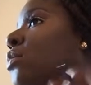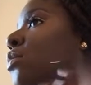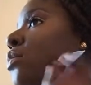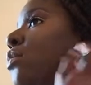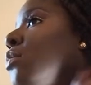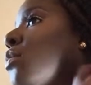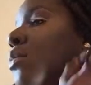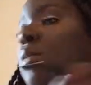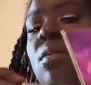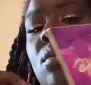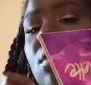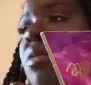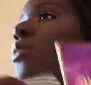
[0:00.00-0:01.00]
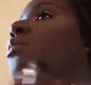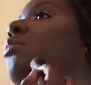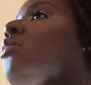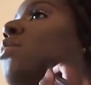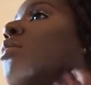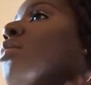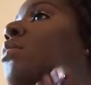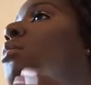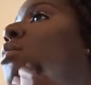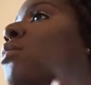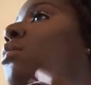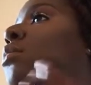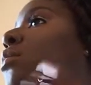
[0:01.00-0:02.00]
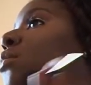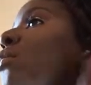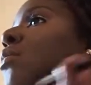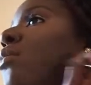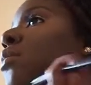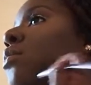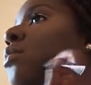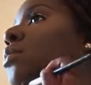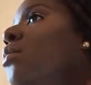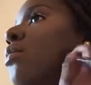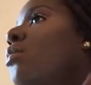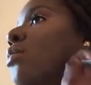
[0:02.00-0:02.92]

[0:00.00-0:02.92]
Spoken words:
even as well, but to make it a little chiseled.